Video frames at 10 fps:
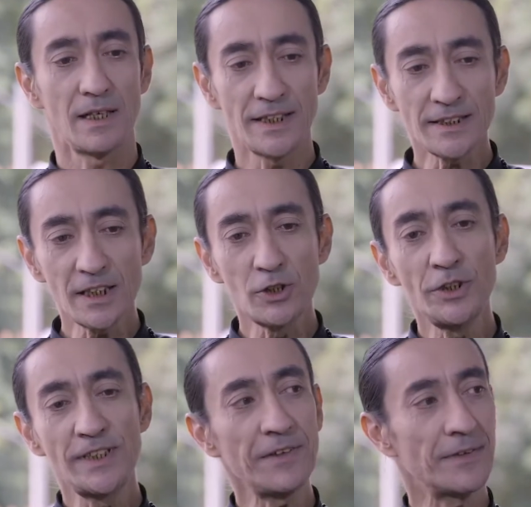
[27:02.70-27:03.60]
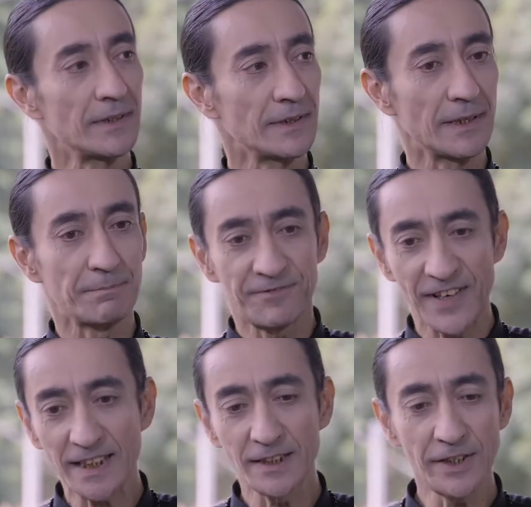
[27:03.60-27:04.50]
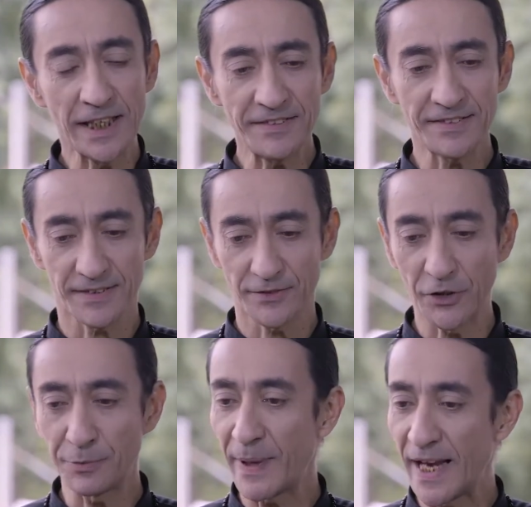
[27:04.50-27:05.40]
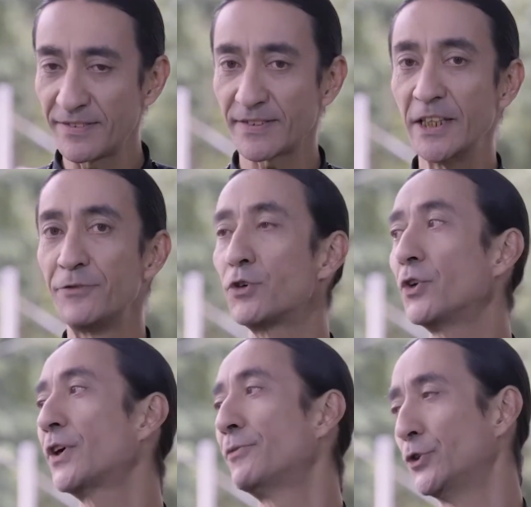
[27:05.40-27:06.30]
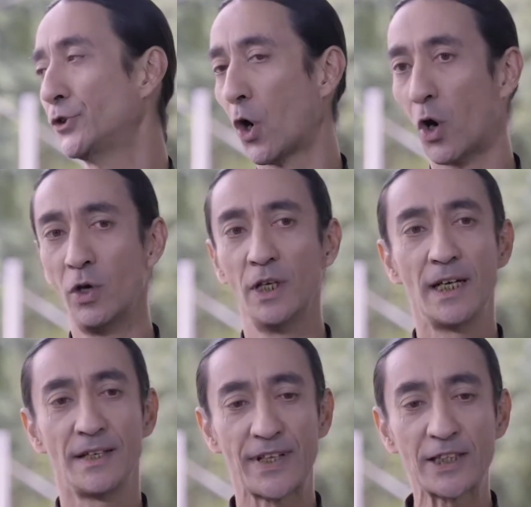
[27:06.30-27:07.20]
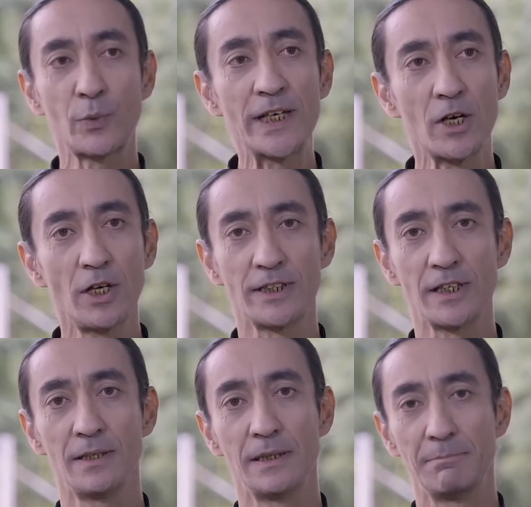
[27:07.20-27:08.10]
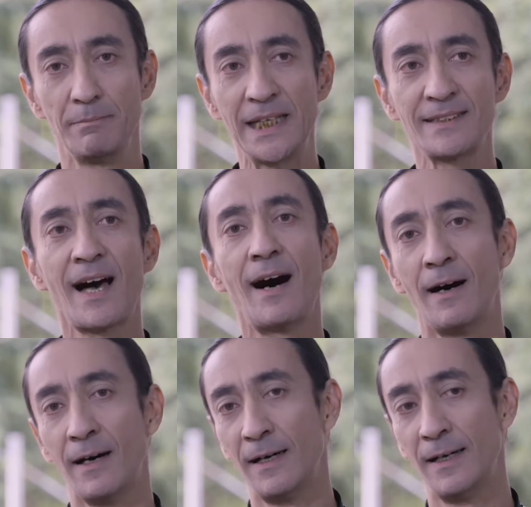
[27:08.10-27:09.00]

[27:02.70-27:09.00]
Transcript: Another good factor is the space in front of the door that we call the Ming Tang